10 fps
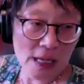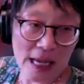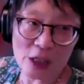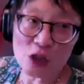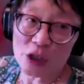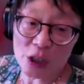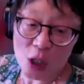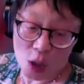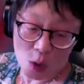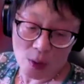
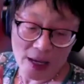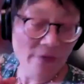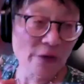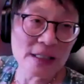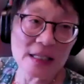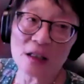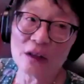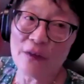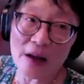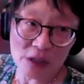NGO, every single
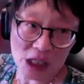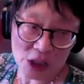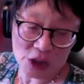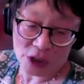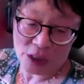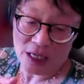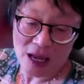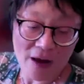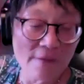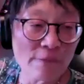foundation,
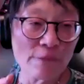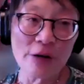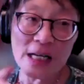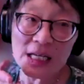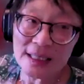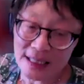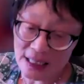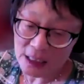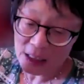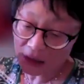every
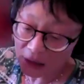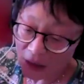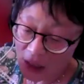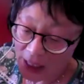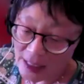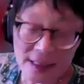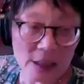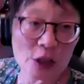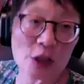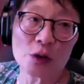single
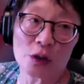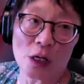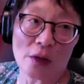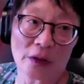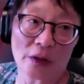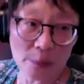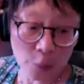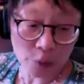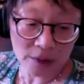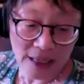institution on the
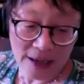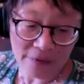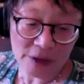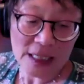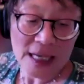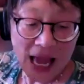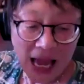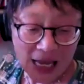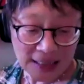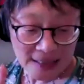liberal left
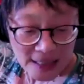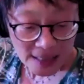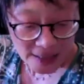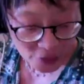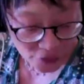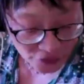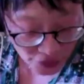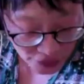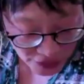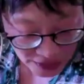has
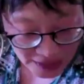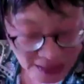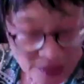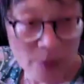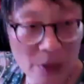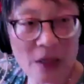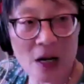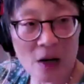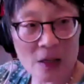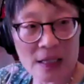the deep
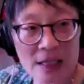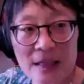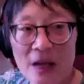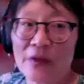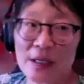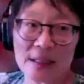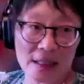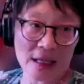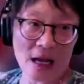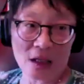inheritance of this
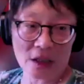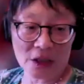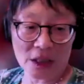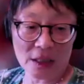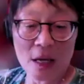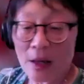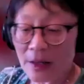ideology.